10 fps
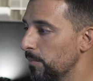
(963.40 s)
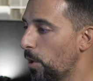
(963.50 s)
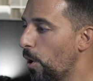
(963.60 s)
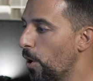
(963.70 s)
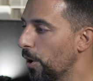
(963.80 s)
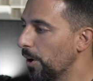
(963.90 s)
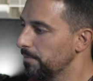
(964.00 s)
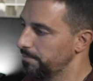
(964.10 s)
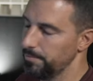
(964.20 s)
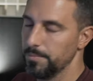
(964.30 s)
R,
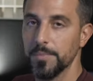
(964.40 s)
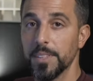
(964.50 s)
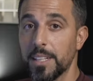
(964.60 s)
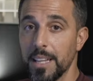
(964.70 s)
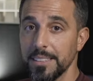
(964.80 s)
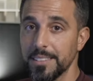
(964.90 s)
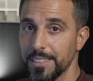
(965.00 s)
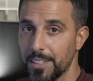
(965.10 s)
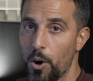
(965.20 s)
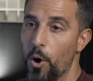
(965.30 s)
the
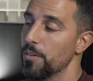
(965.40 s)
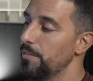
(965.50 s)
classic R